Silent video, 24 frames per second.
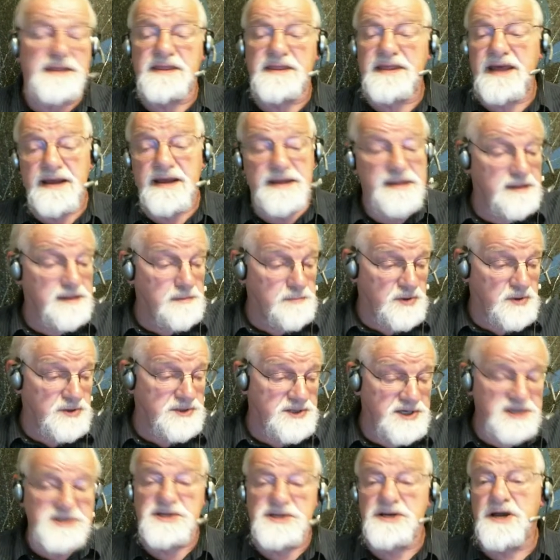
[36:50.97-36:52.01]
that the
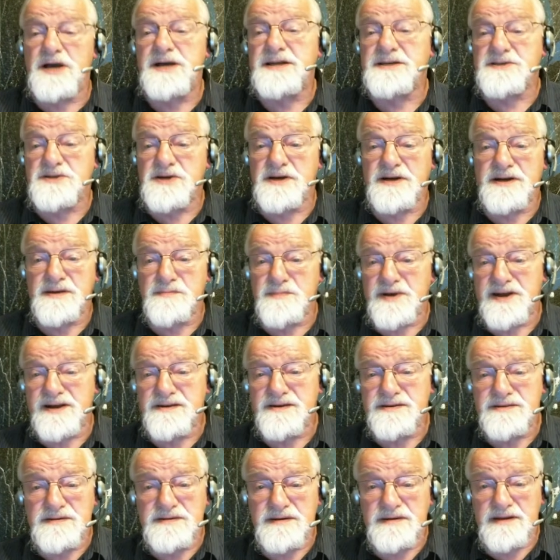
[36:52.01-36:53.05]
book does not talk
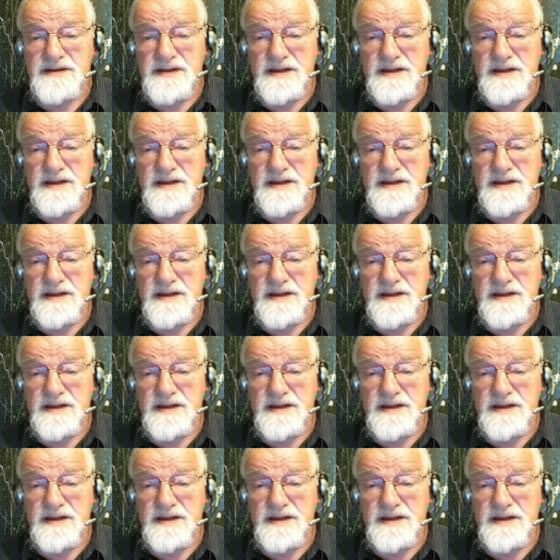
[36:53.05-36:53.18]
about,